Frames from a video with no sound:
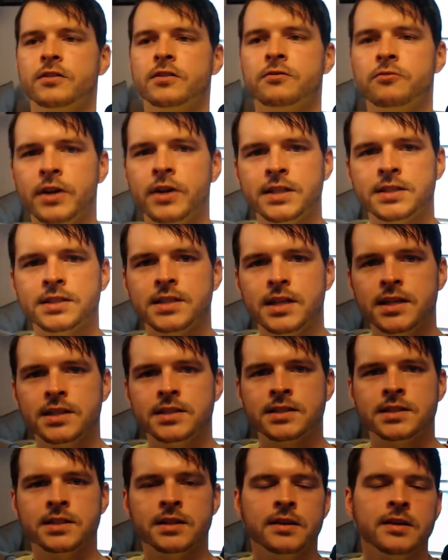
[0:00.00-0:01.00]
rain's
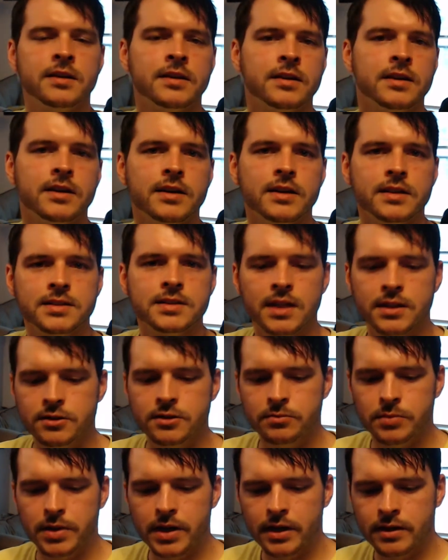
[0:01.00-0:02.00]
nice. It's not too
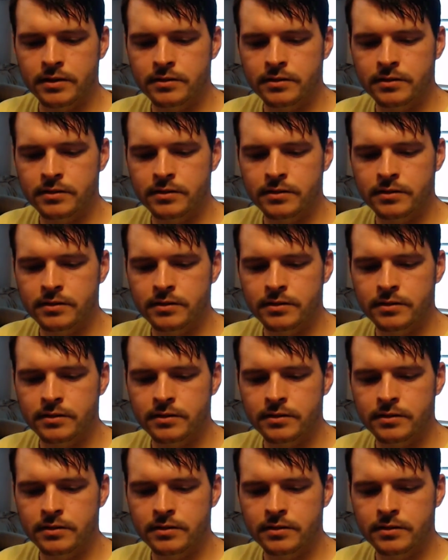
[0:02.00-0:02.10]
bad.